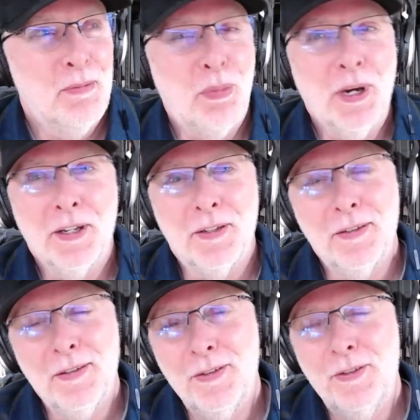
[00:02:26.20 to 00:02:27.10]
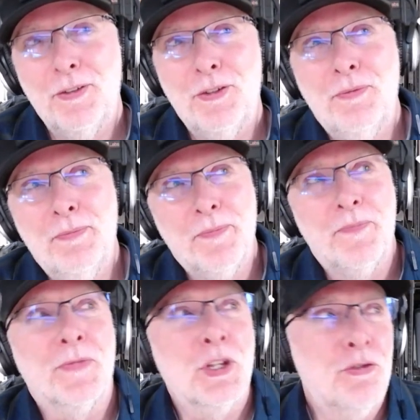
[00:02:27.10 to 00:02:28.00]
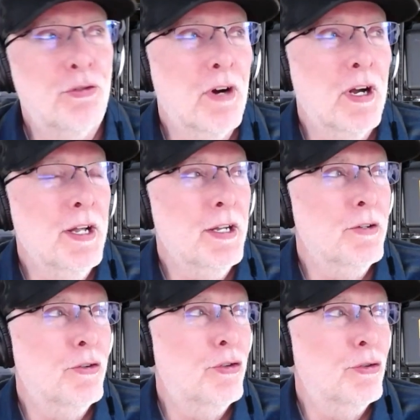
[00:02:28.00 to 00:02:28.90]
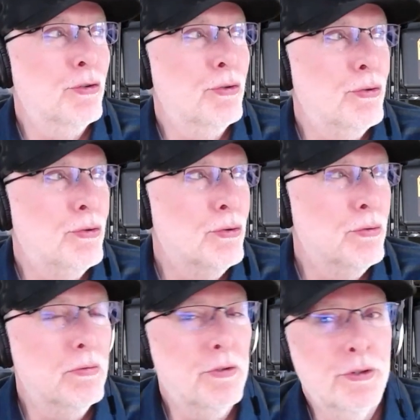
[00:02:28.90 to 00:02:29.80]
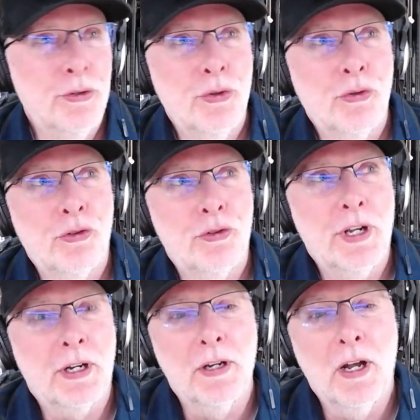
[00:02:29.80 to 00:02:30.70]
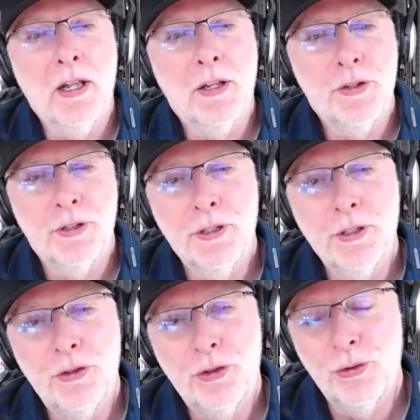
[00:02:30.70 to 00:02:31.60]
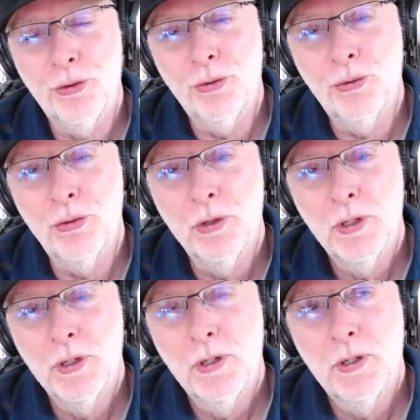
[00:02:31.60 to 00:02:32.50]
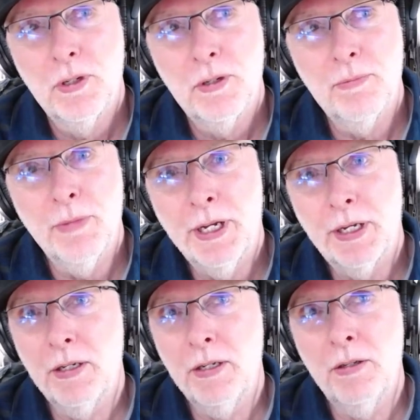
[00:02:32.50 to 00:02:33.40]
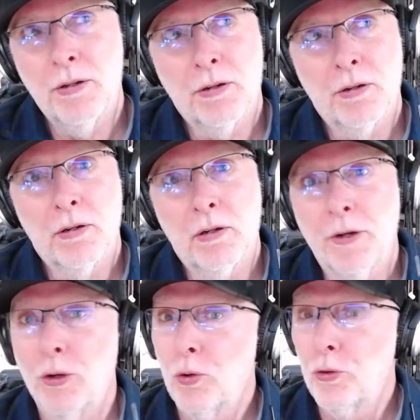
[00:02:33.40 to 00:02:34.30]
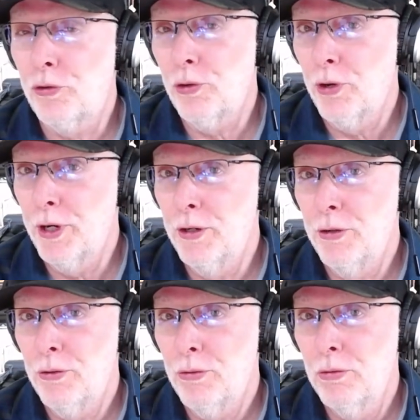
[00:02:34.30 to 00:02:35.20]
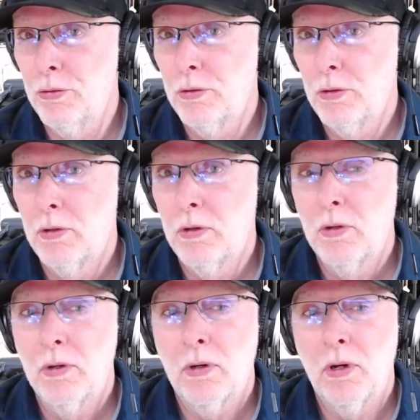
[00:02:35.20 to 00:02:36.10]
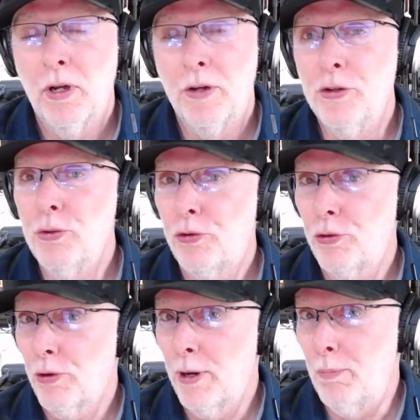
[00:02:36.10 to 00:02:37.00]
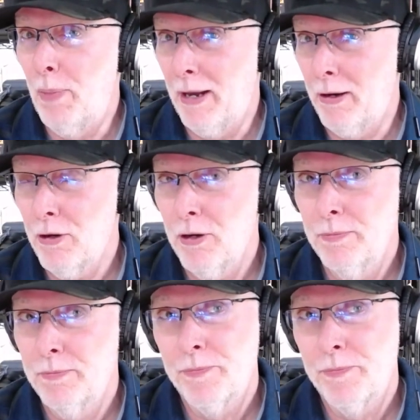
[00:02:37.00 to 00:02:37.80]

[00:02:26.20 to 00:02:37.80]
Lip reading: but trying to use technology to make either an old story new, a new story better,